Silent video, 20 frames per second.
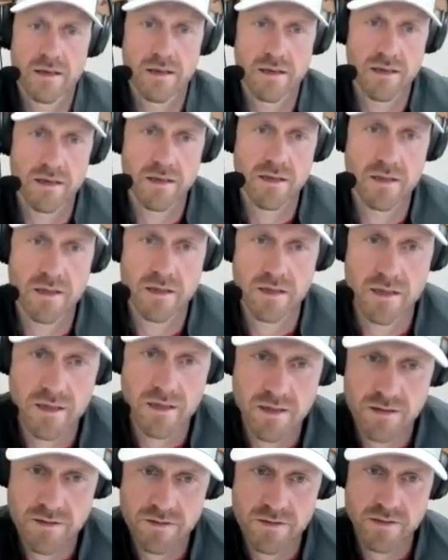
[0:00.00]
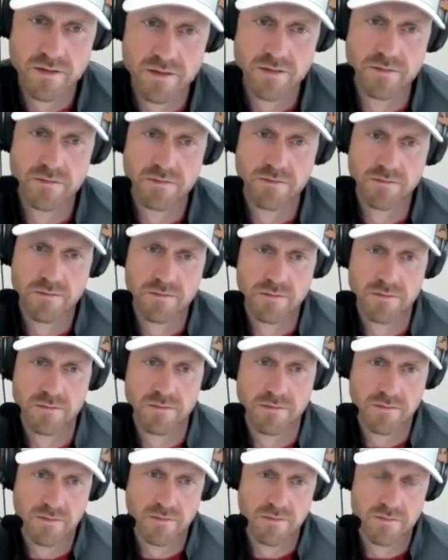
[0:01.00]

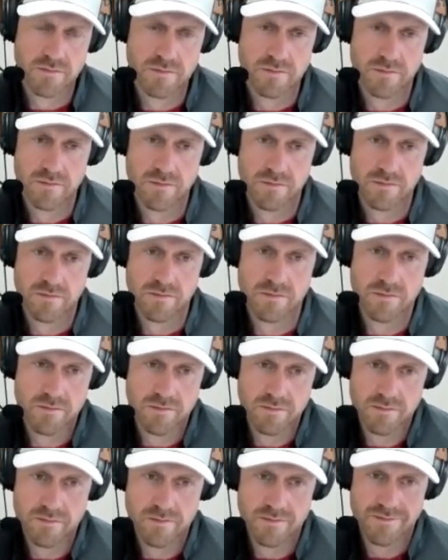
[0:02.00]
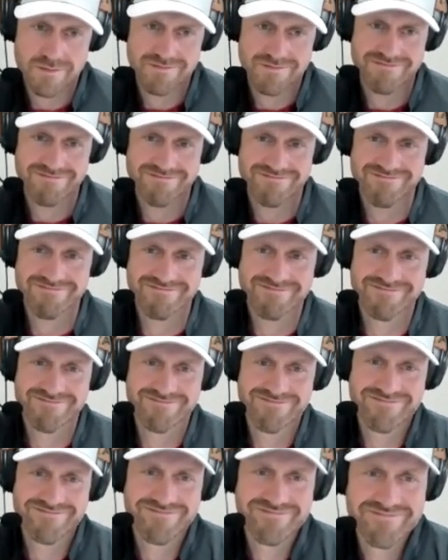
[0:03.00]

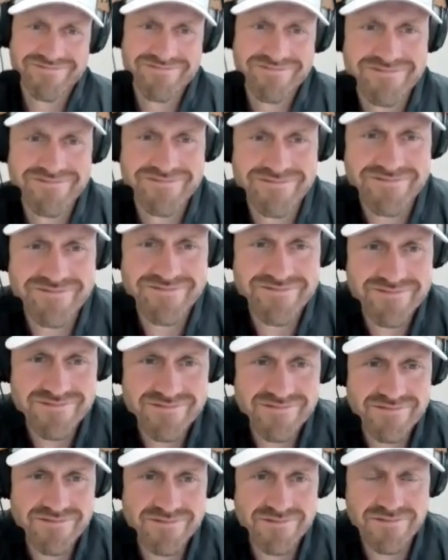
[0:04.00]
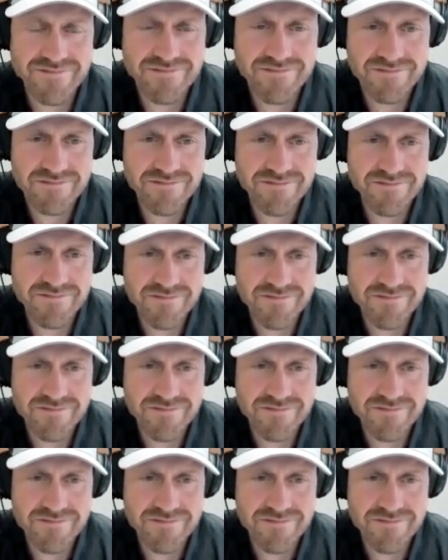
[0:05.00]
(silent)